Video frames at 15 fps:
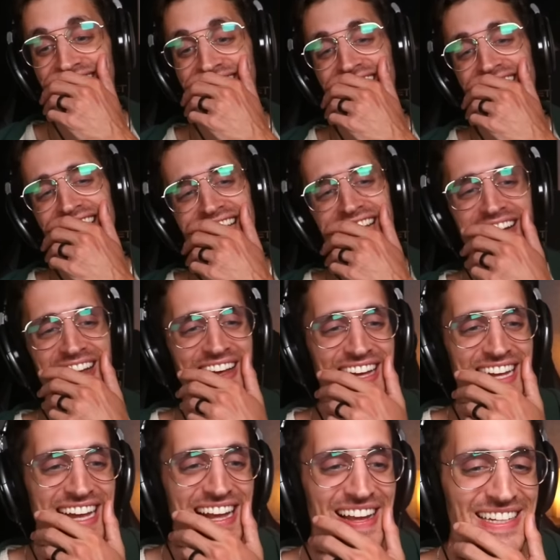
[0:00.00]
know my name or the
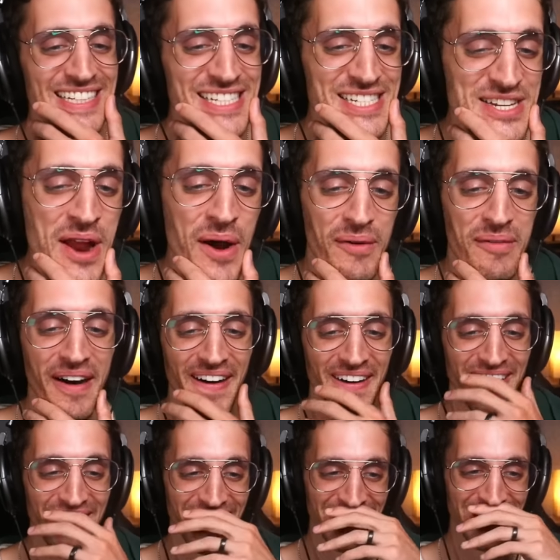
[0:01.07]
name of my horse.
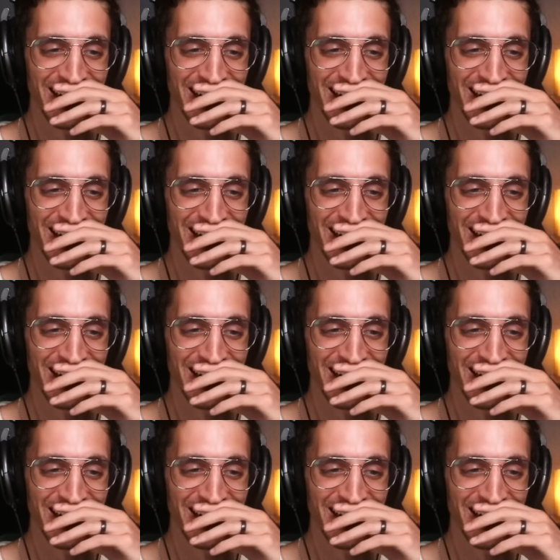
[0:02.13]
Snowball.